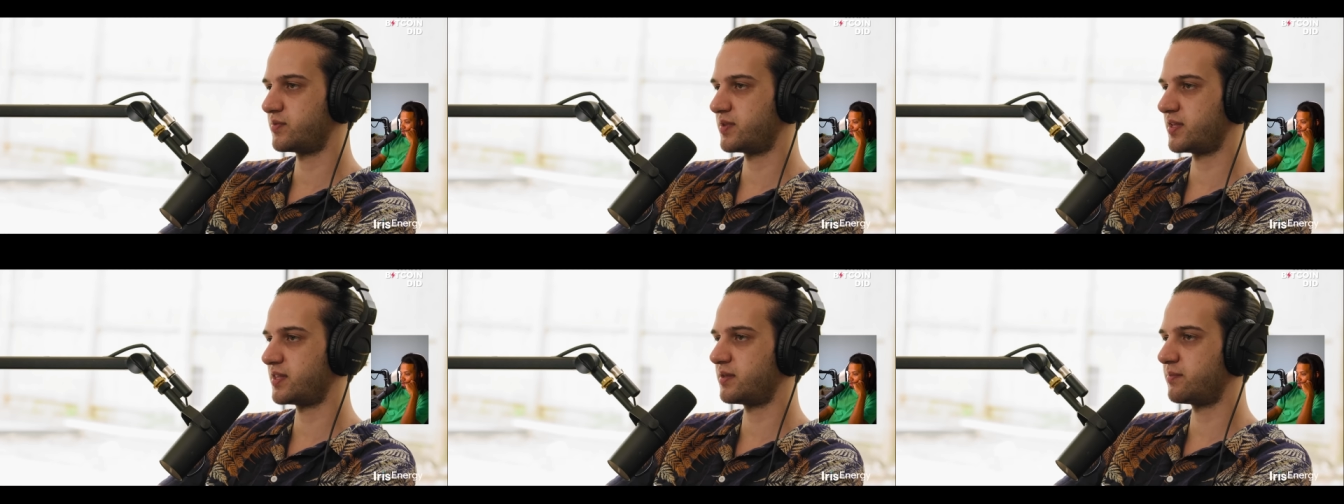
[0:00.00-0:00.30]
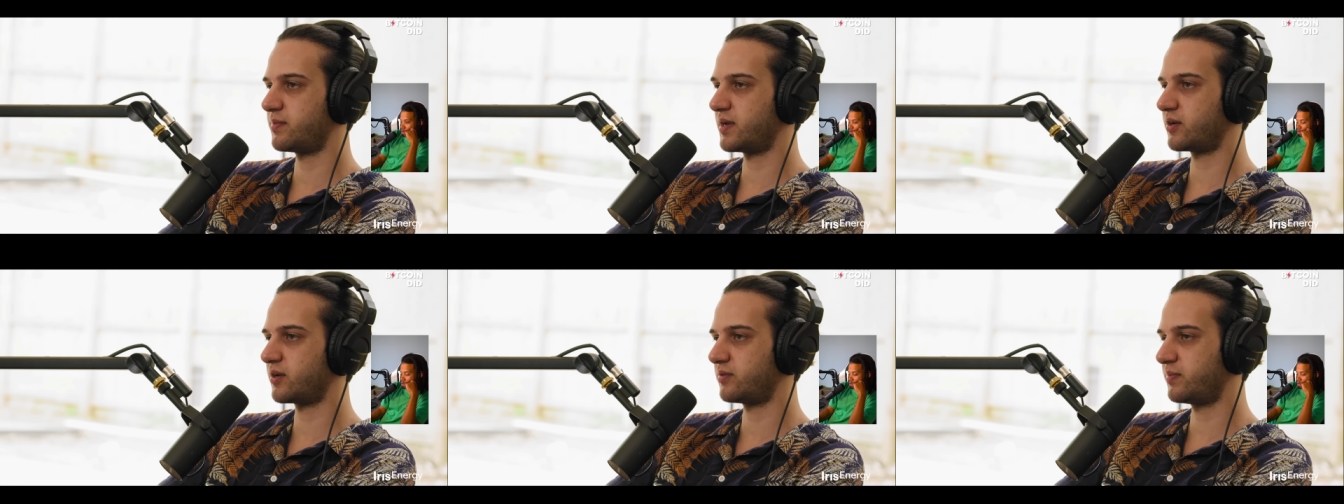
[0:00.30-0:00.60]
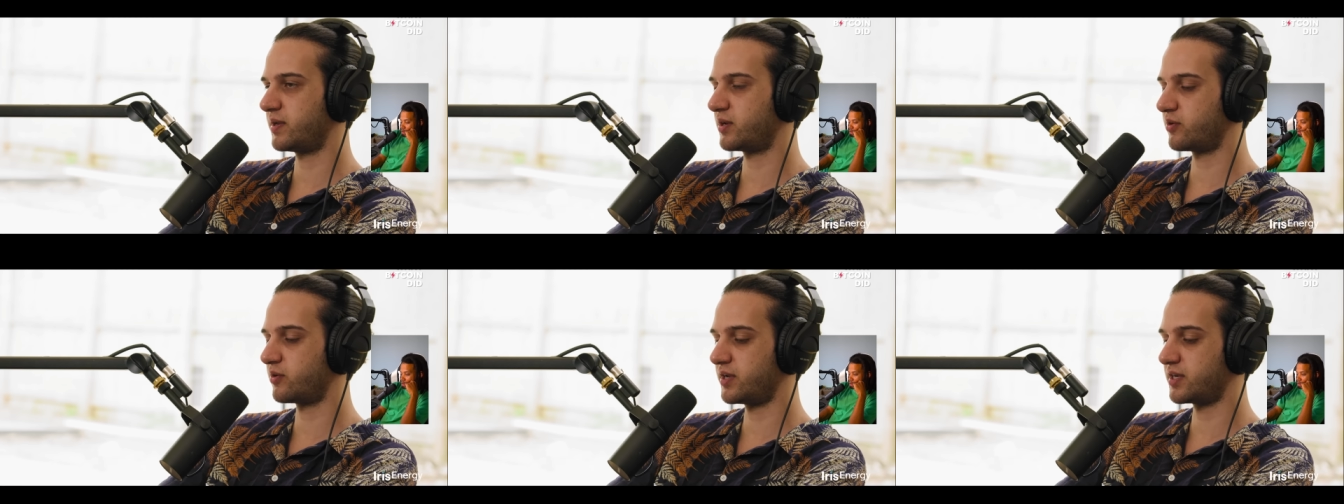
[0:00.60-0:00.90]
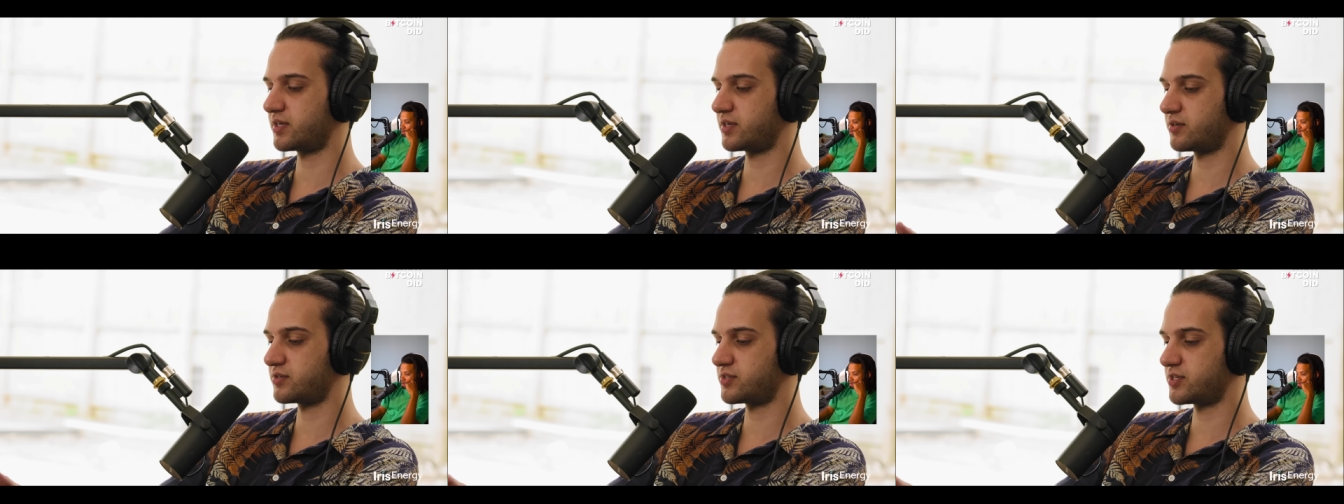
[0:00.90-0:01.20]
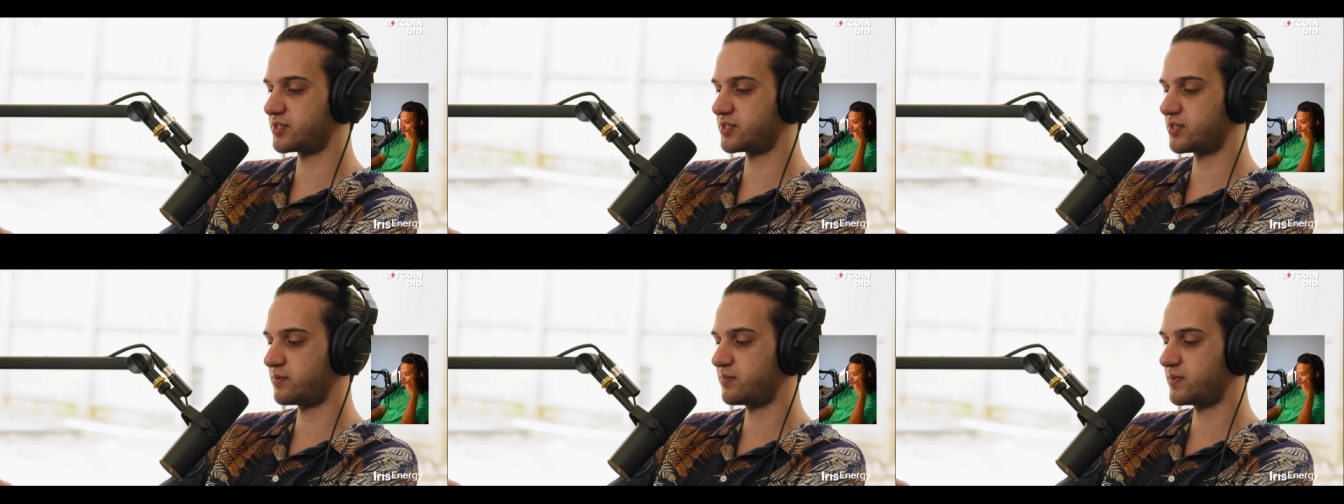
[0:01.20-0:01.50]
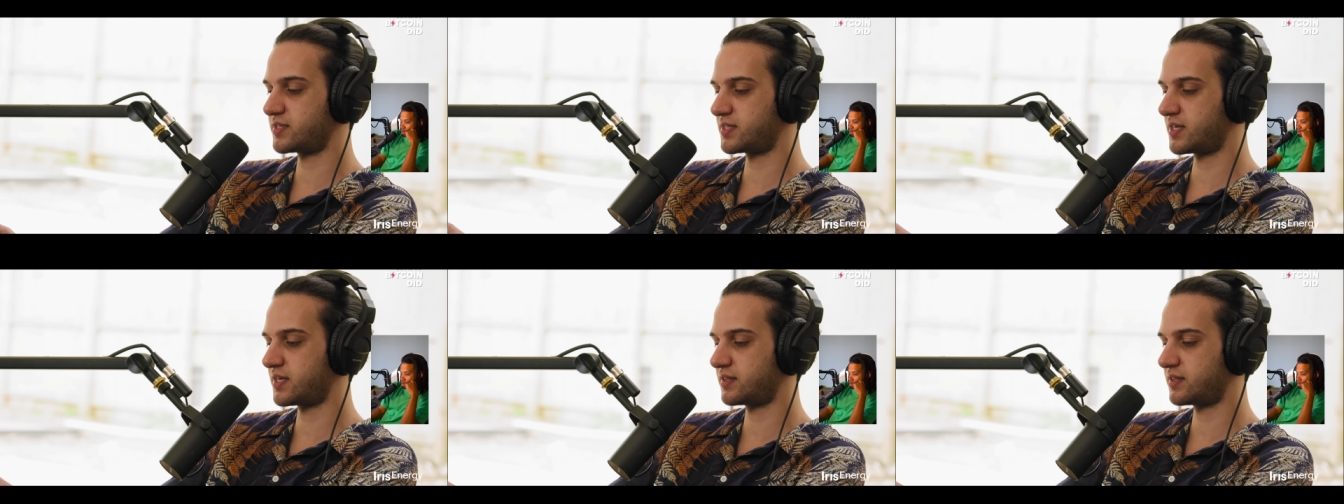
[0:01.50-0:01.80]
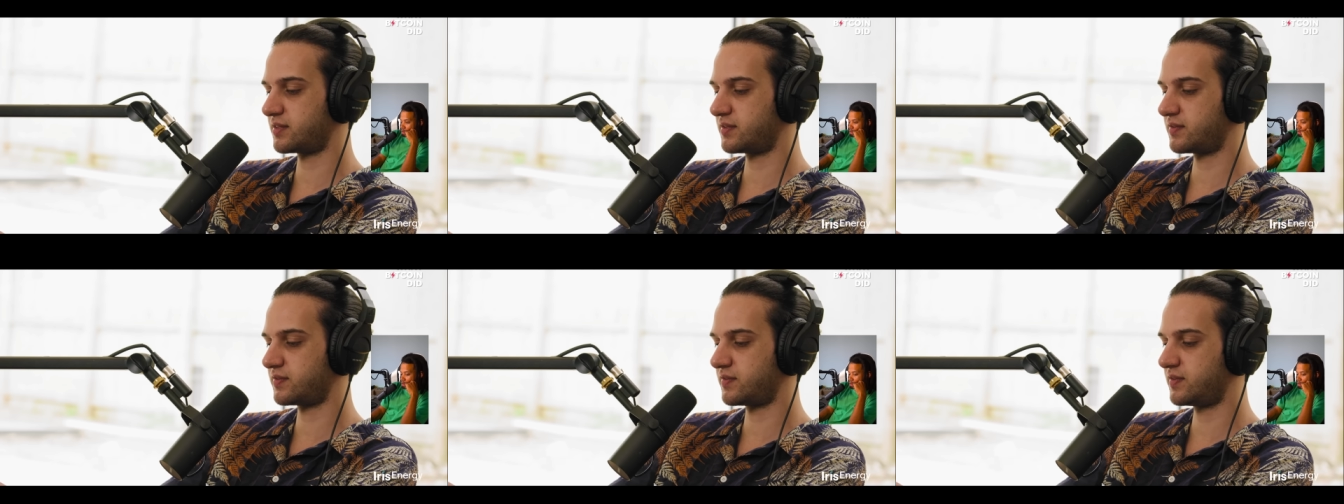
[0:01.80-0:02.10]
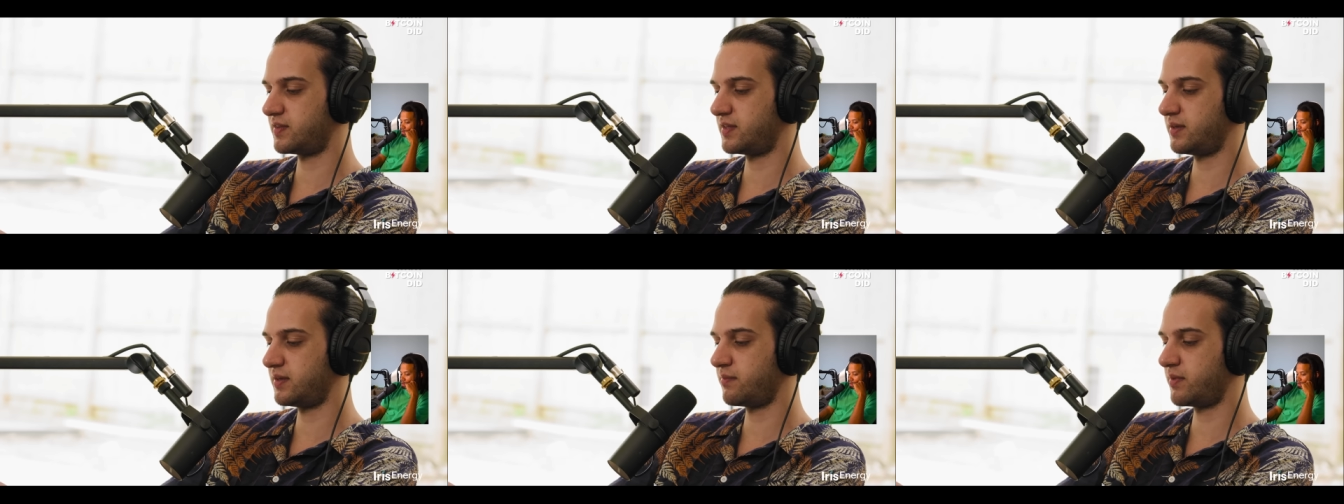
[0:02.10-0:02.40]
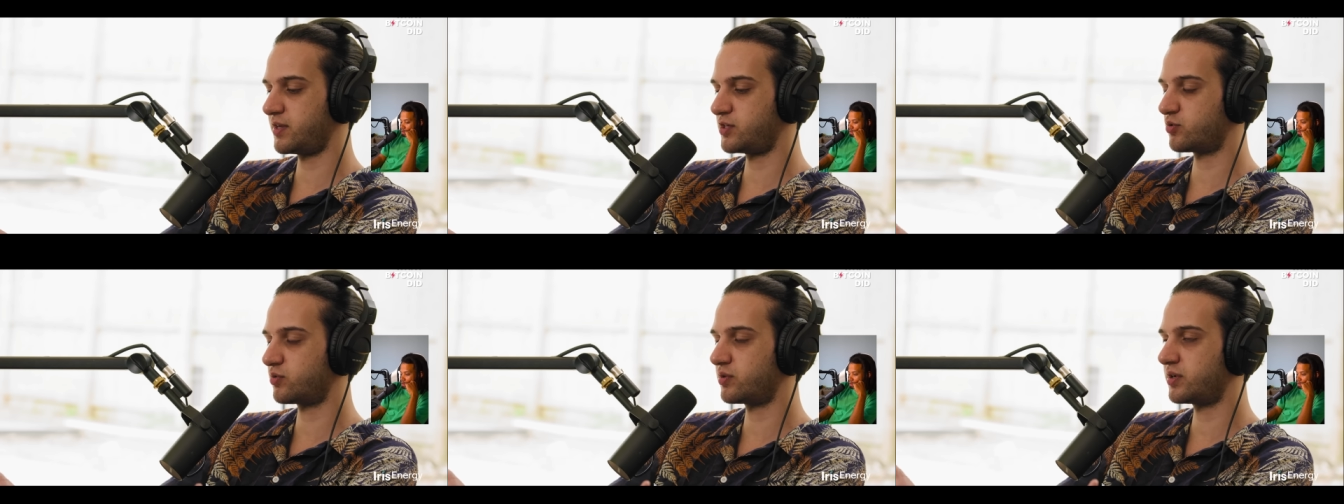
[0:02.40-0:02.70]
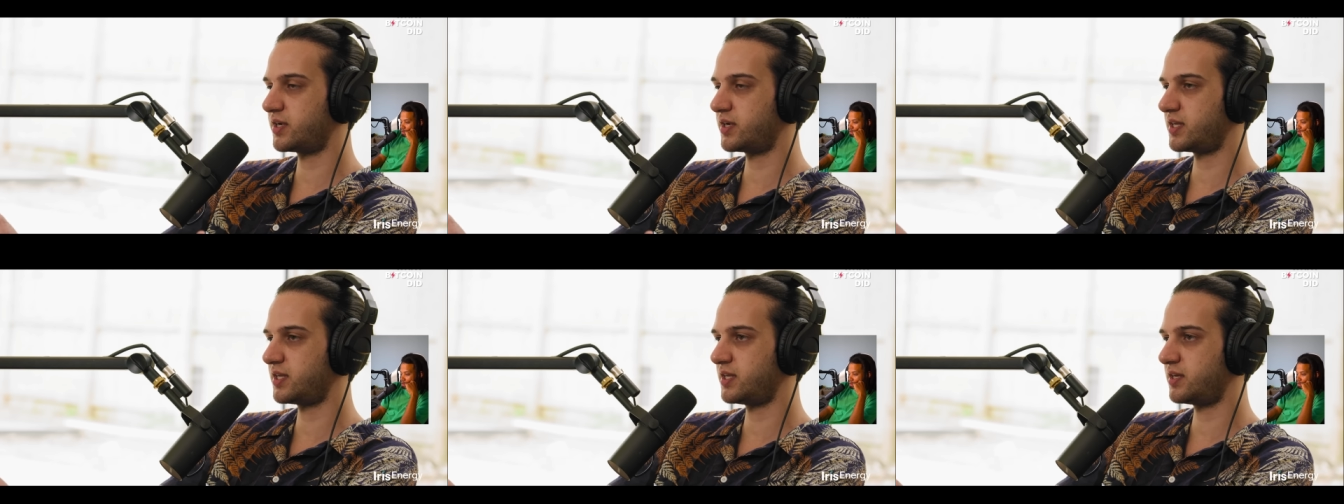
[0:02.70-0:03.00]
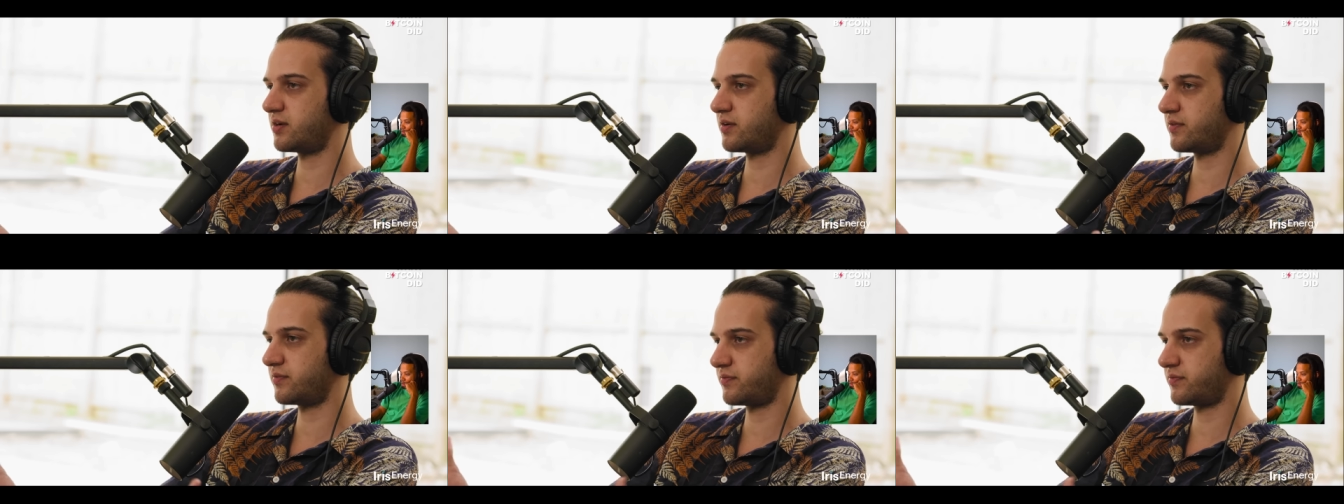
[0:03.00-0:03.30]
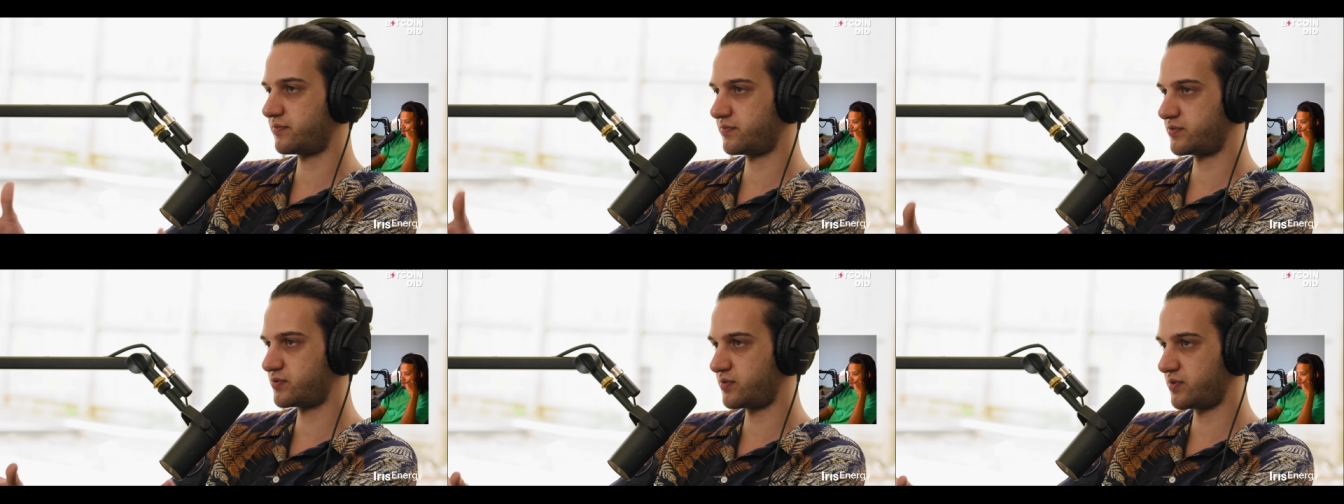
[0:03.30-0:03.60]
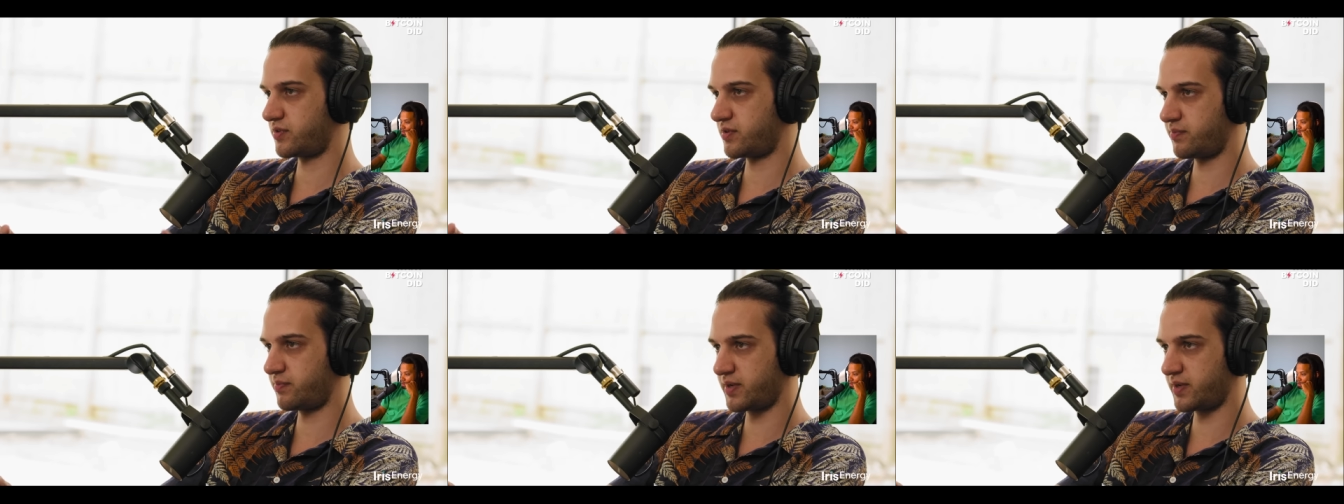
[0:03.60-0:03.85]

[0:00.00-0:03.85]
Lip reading: within the Bitcoin ecosystem is that the majority of sort of the